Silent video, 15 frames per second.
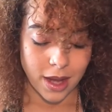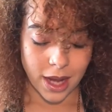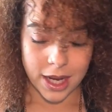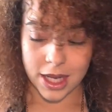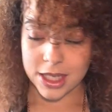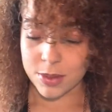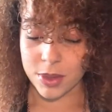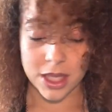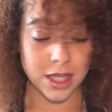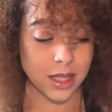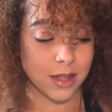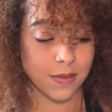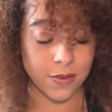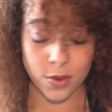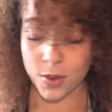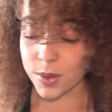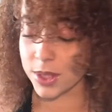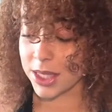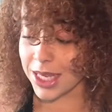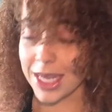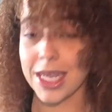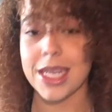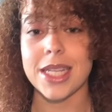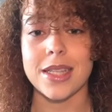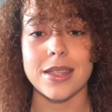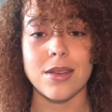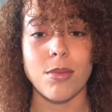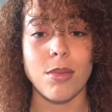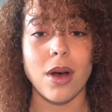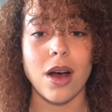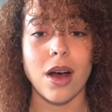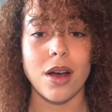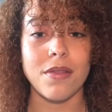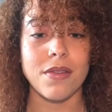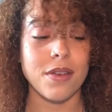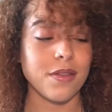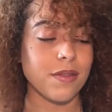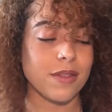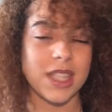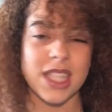AliExpress's fault. It is on behalf of